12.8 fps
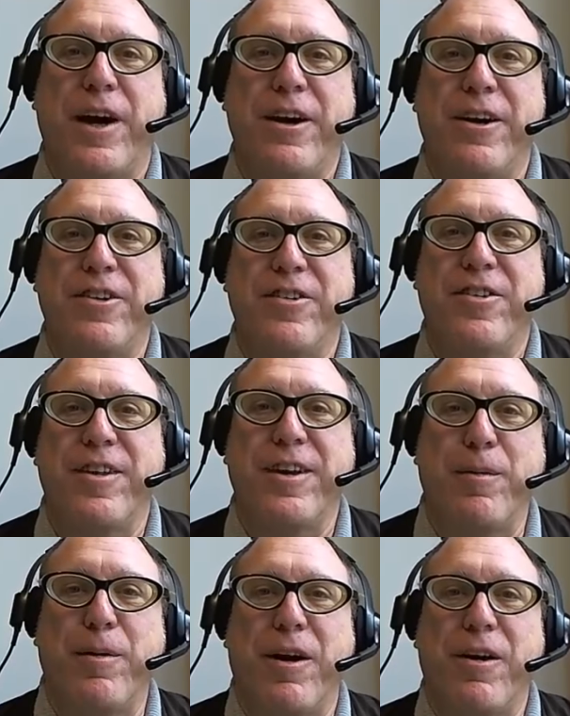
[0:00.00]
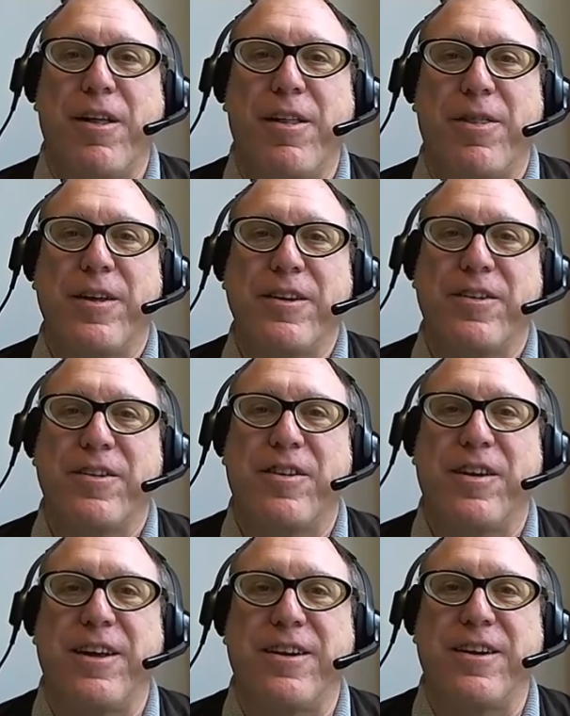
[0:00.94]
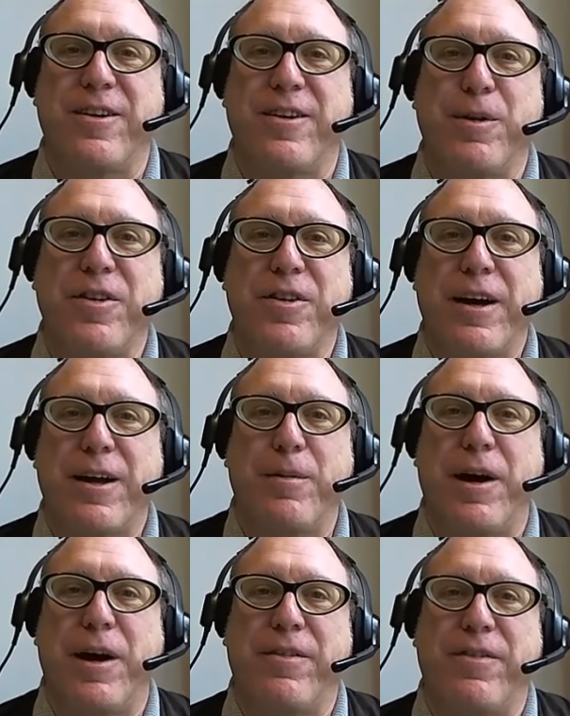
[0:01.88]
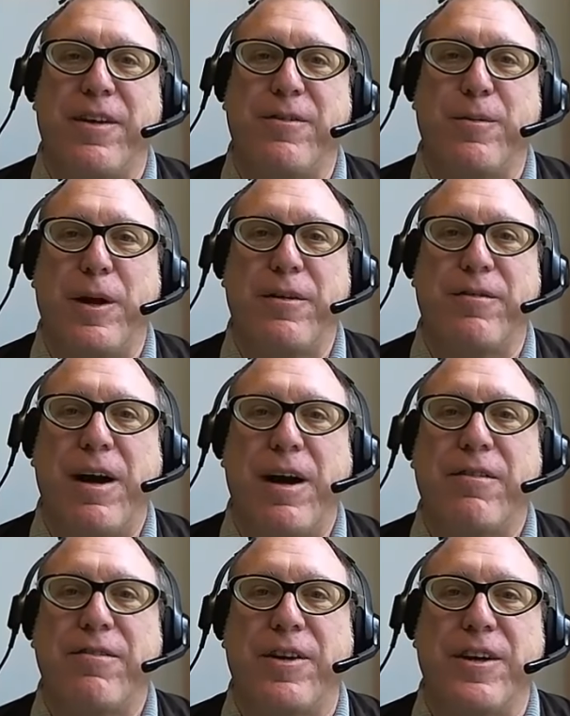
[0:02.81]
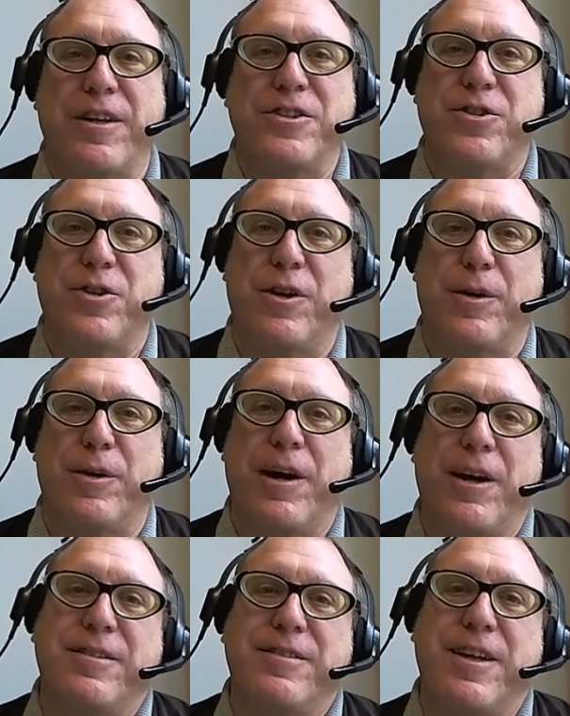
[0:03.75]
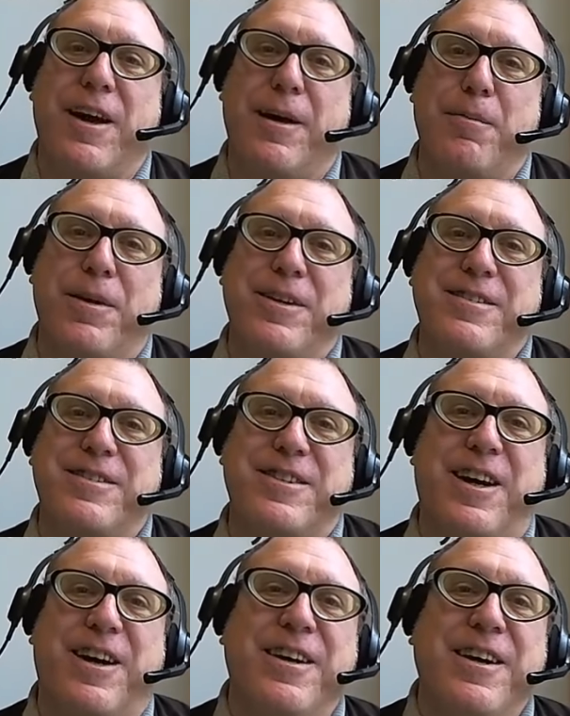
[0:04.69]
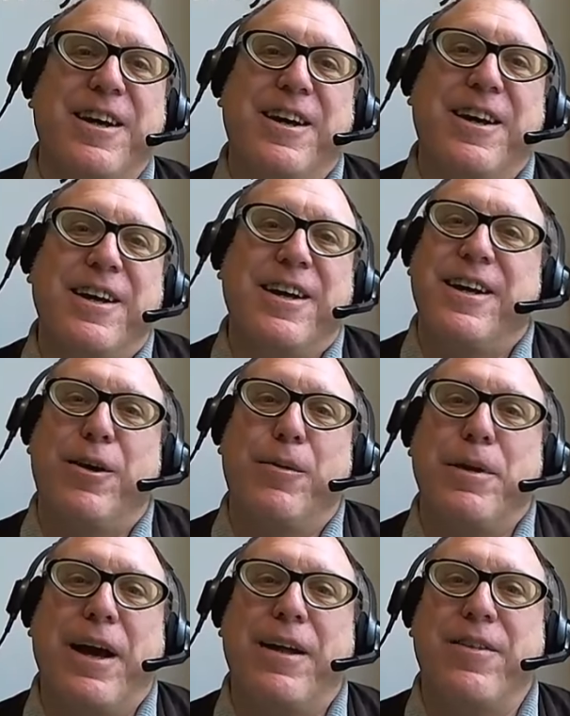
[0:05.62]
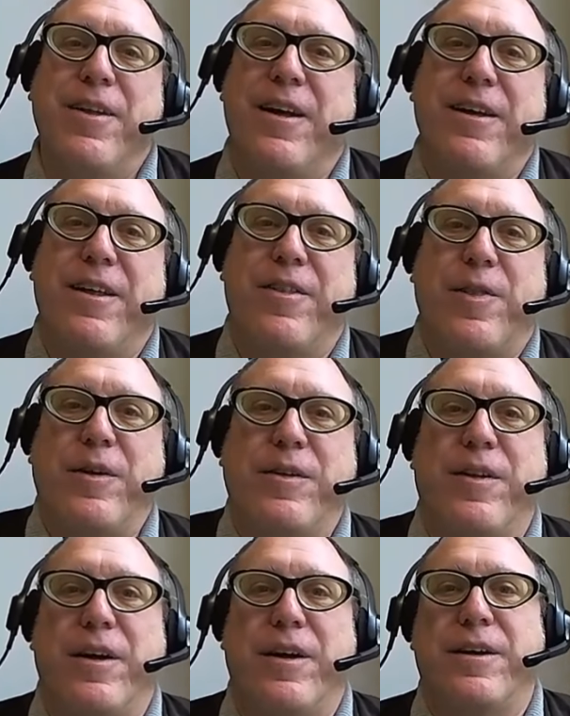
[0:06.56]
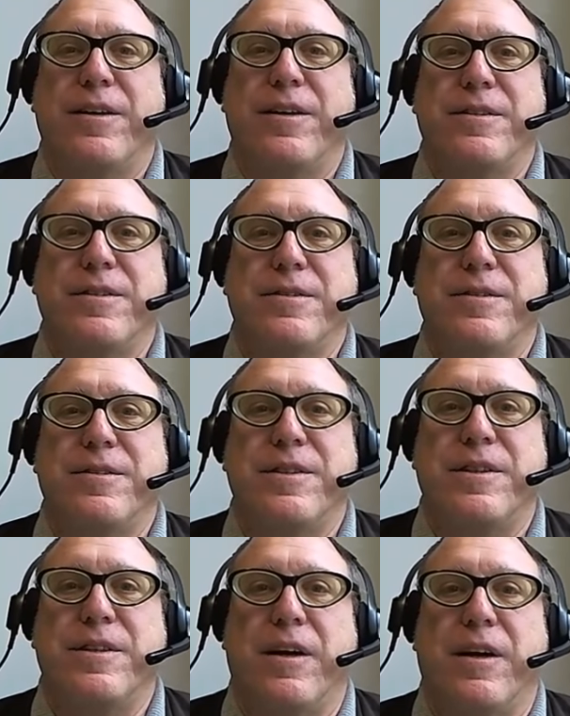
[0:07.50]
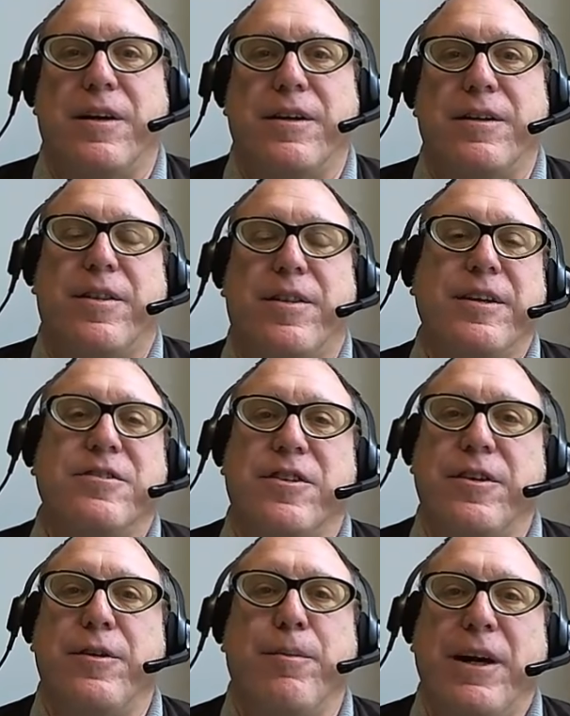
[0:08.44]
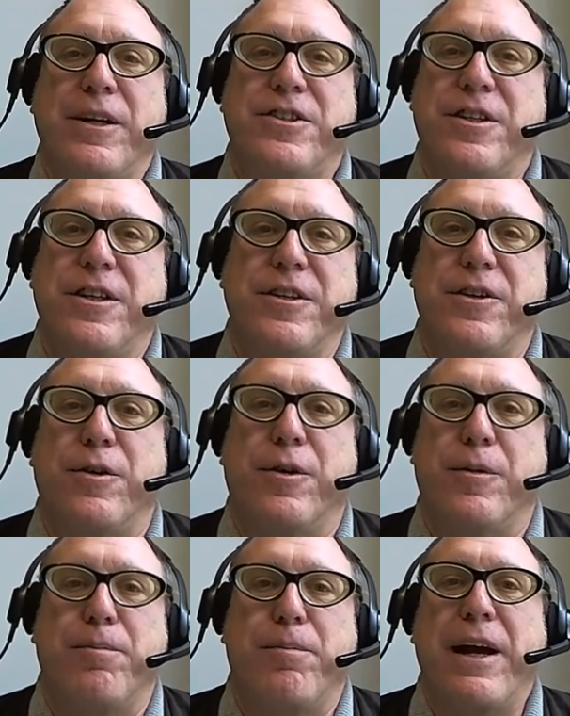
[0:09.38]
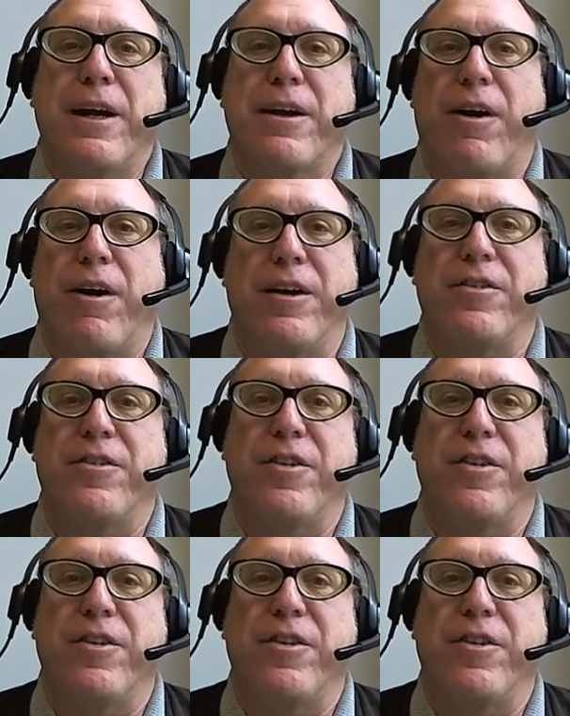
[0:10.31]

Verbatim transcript: tired just thinking about all the things that you've been talking about that you've been involved in in a short amount of time but uh, you know beyond the the uh, things that you mentioned your background is